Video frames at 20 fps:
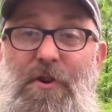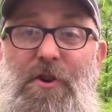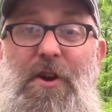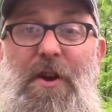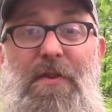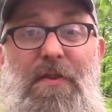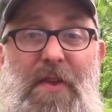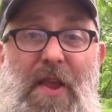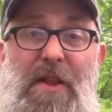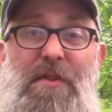
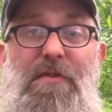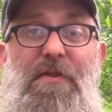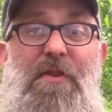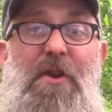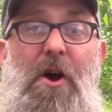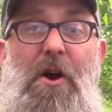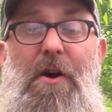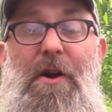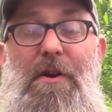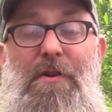just getting
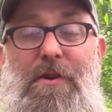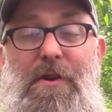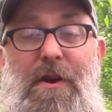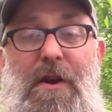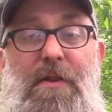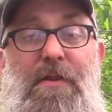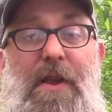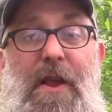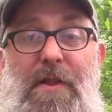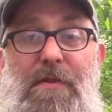started,
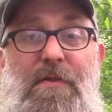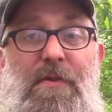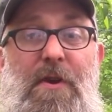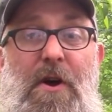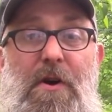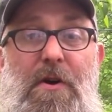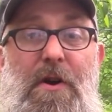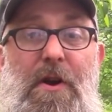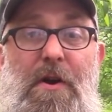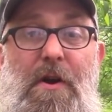just getting
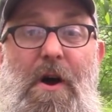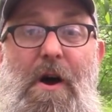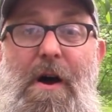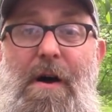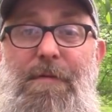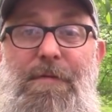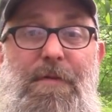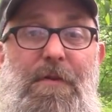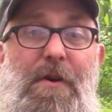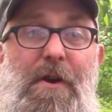started
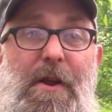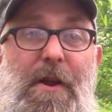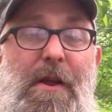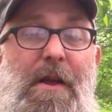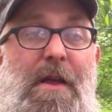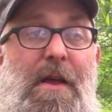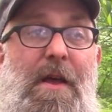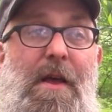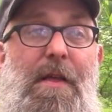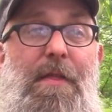offering
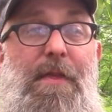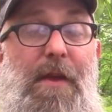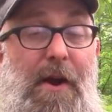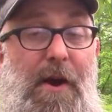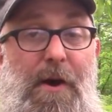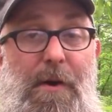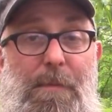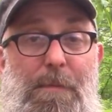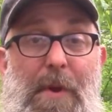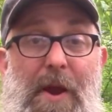
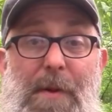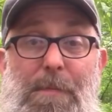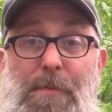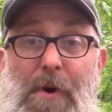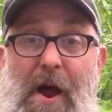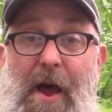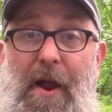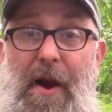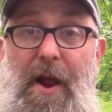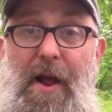their meat
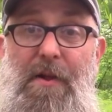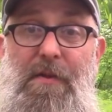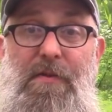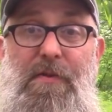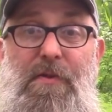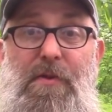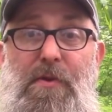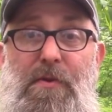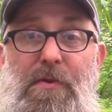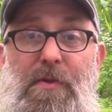
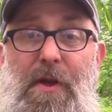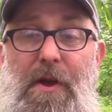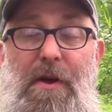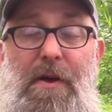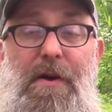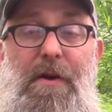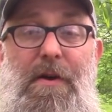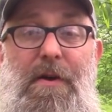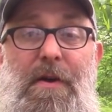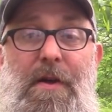products to
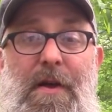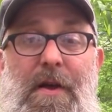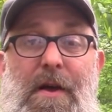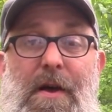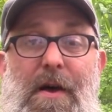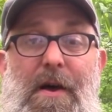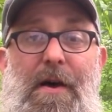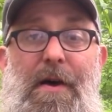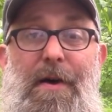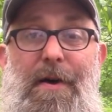the
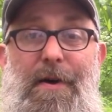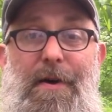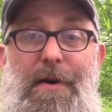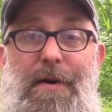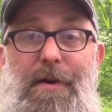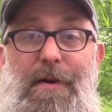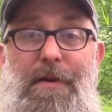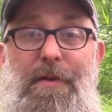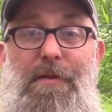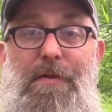
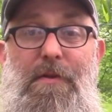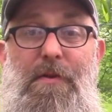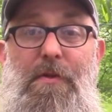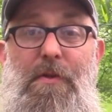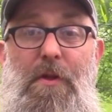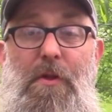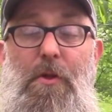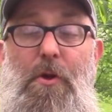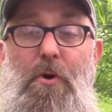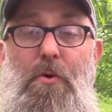uh, to
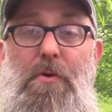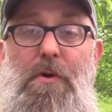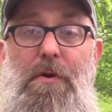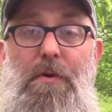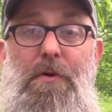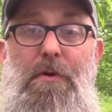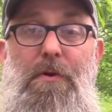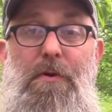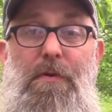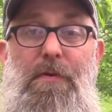the
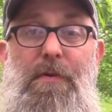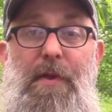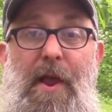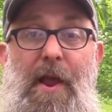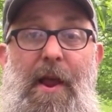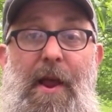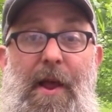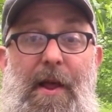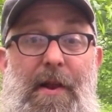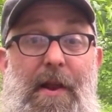locals,
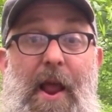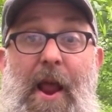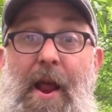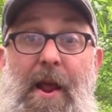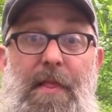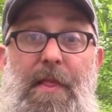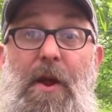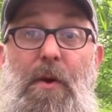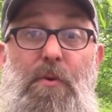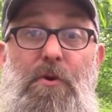and
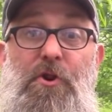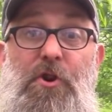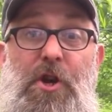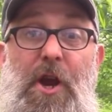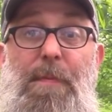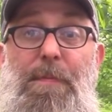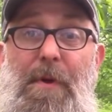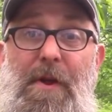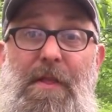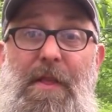and they were
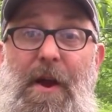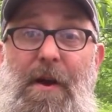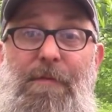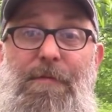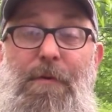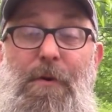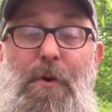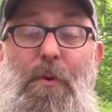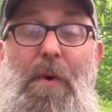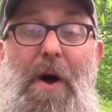shipping there
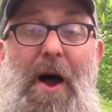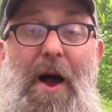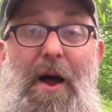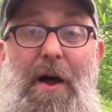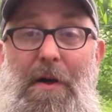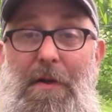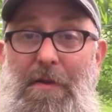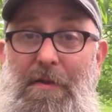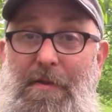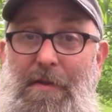for a
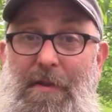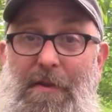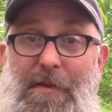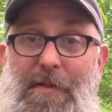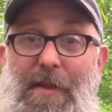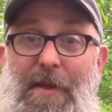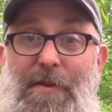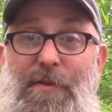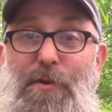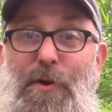while until
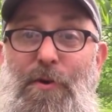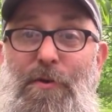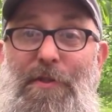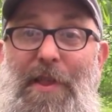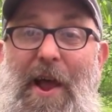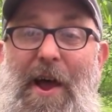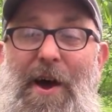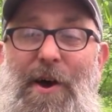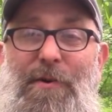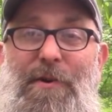they sold
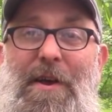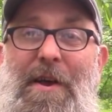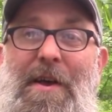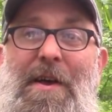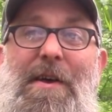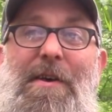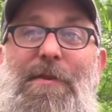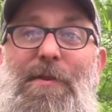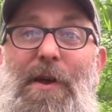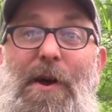out.
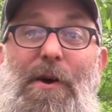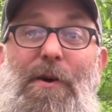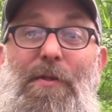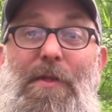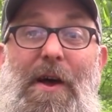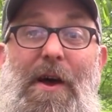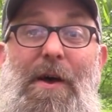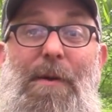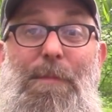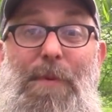So
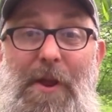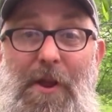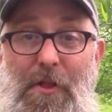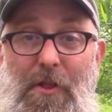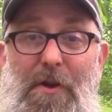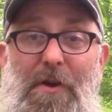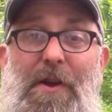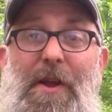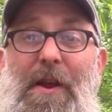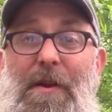the, be
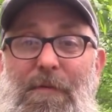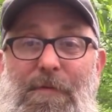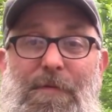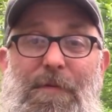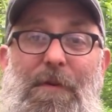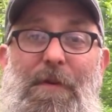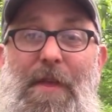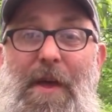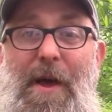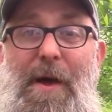looking
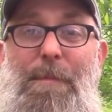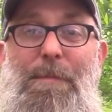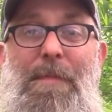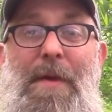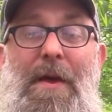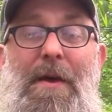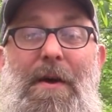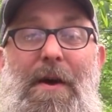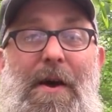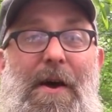for them.
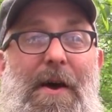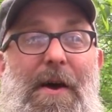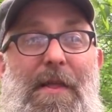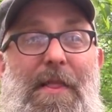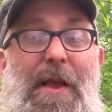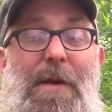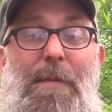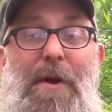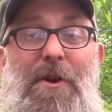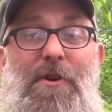Uh,
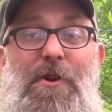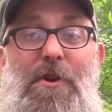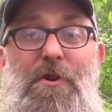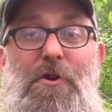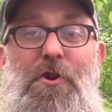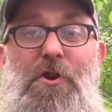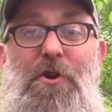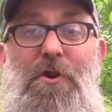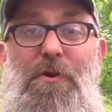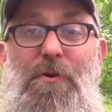they
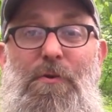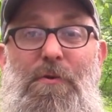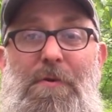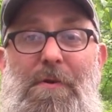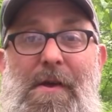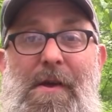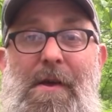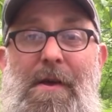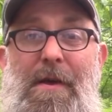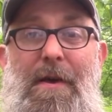mentioned
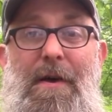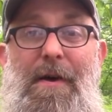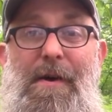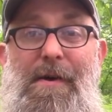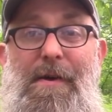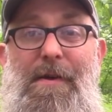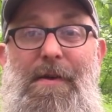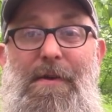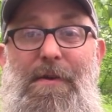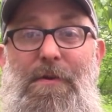June
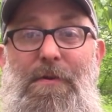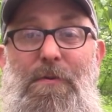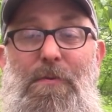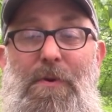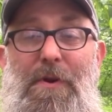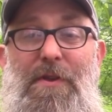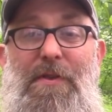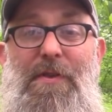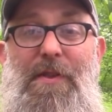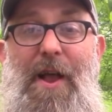uh,
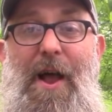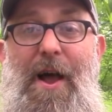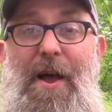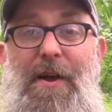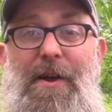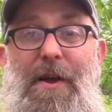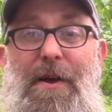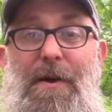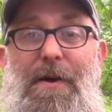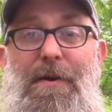
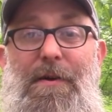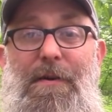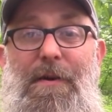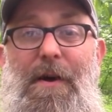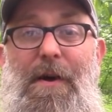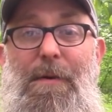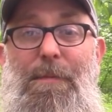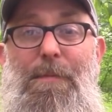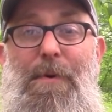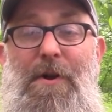restock a,
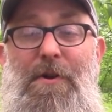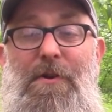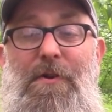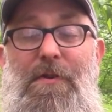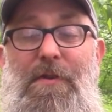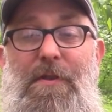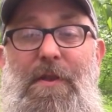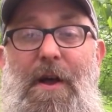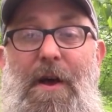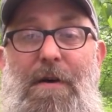a, bunch of
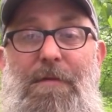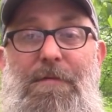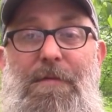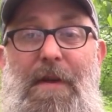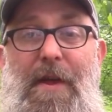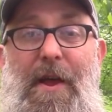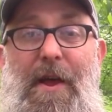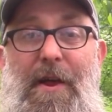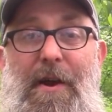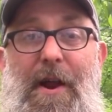stuff,
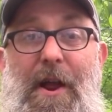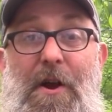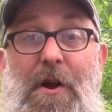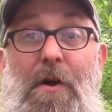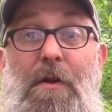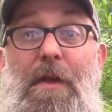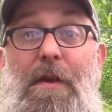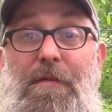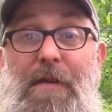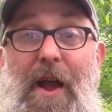and I
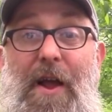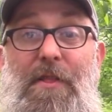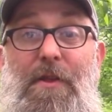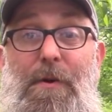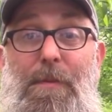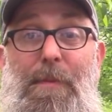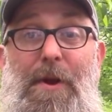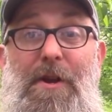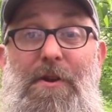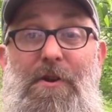know they've got
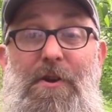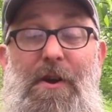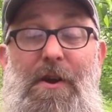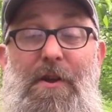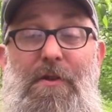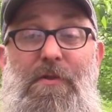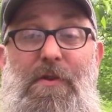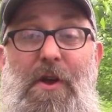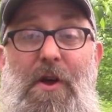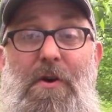their meat
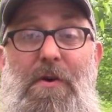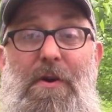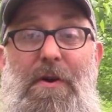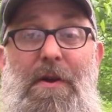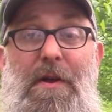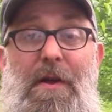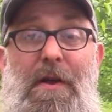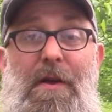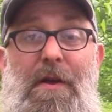chickens going.